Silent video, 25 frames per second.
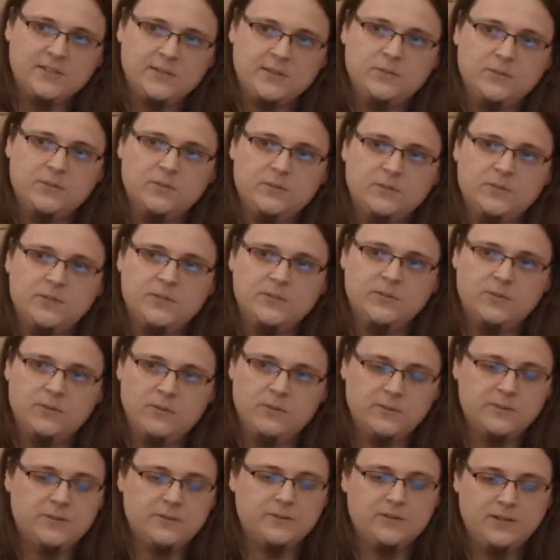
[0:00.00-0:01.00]
into its
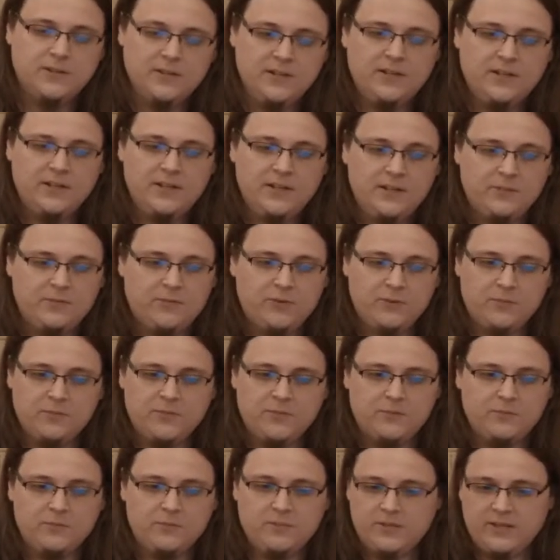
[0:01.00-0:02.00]
folder. And
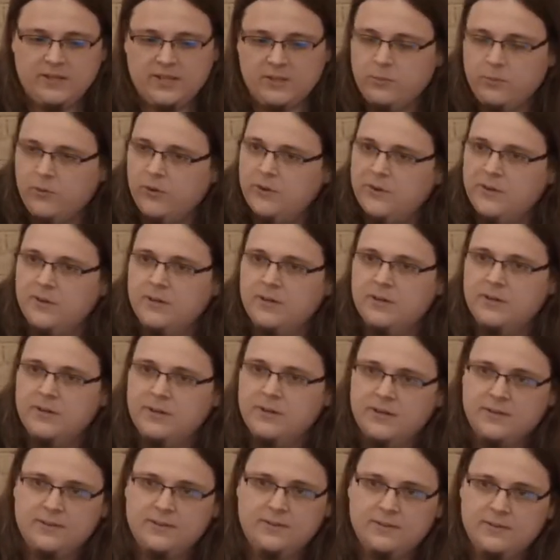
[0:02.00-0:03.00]
from that point on,
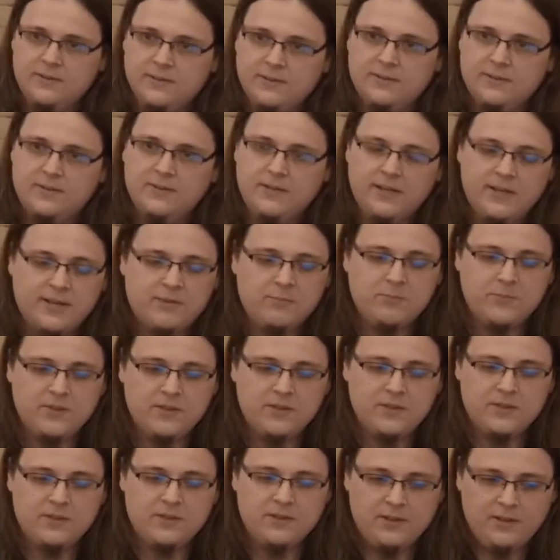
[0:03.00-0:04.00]
it can
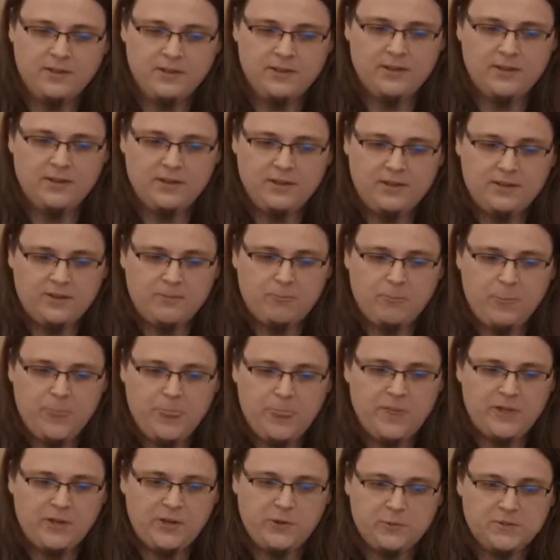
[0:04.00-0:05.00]
be
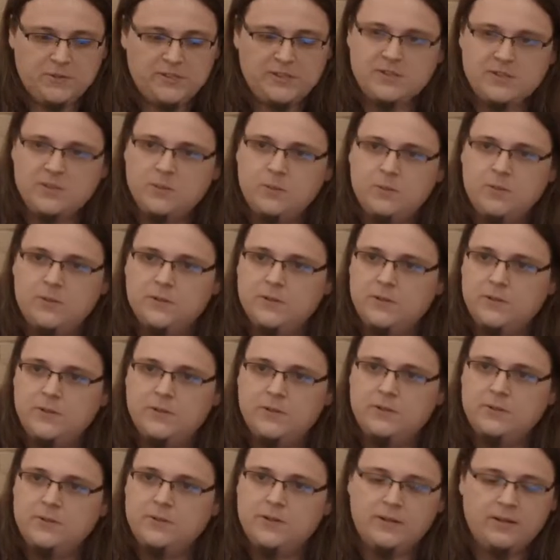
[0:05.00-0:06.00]
used as a
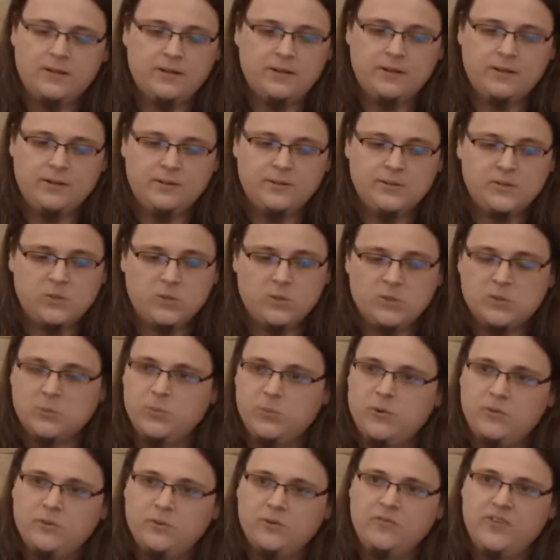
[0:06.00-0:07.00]
modern uh, source
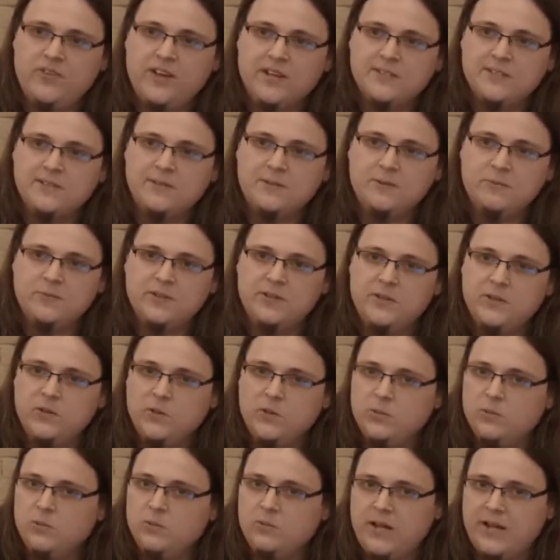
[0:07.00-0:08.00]
port of XCOM with
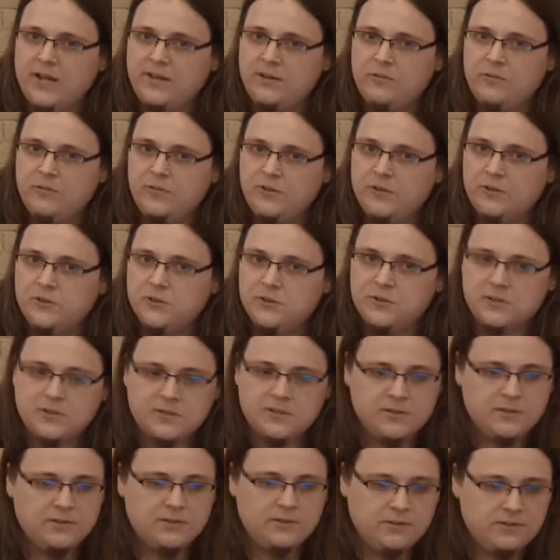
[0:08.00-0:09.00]
new added
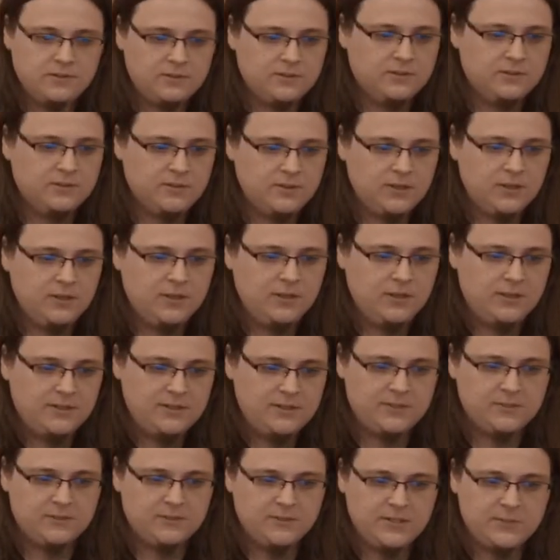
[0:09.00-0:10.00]
features.
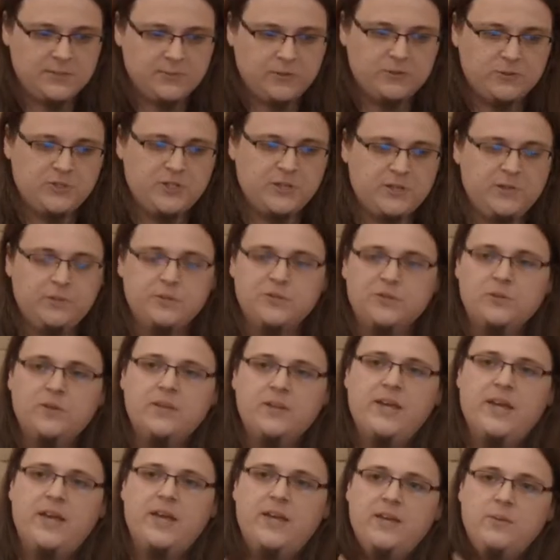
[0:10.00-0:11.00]
So these projects
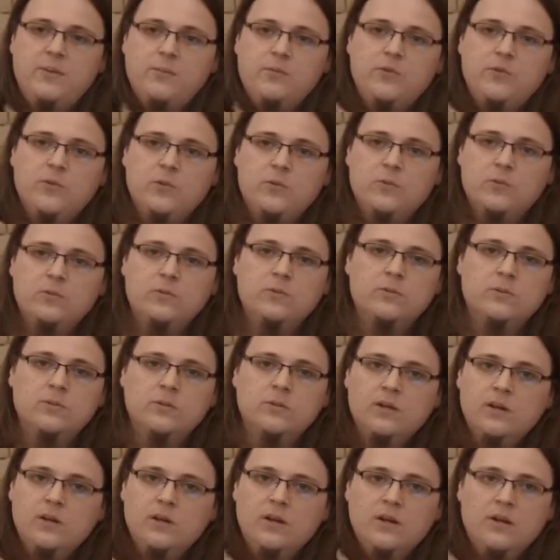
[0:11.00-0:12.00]
usually aim to
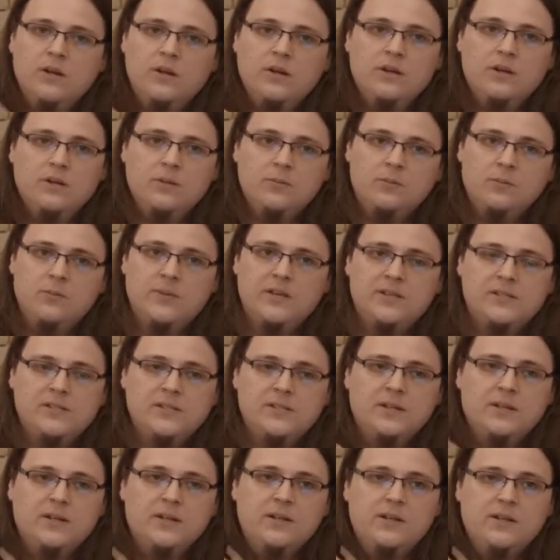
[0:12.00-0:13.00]

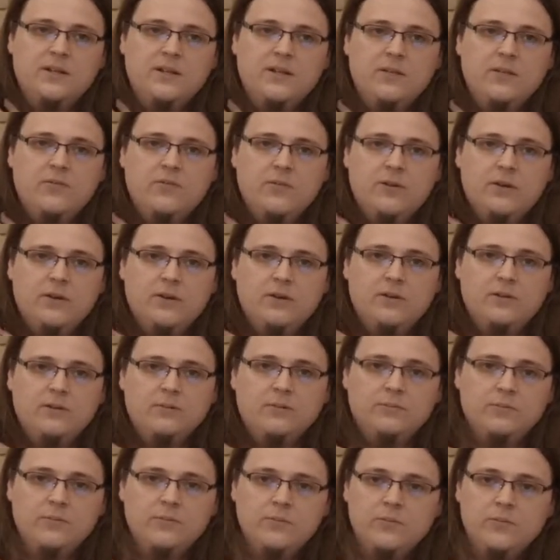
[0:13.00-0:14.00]
basically give
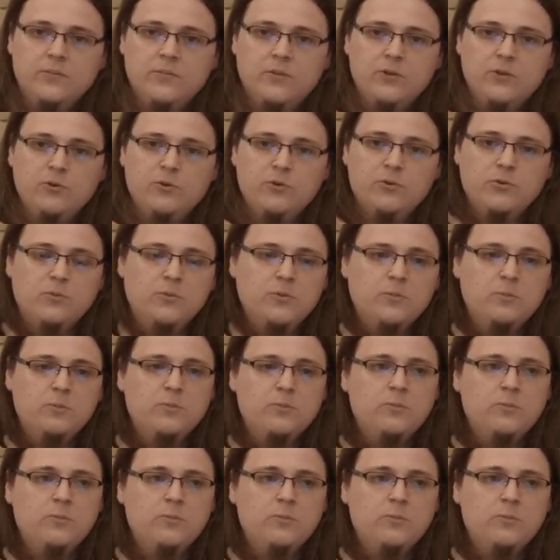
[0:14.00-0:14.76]
a new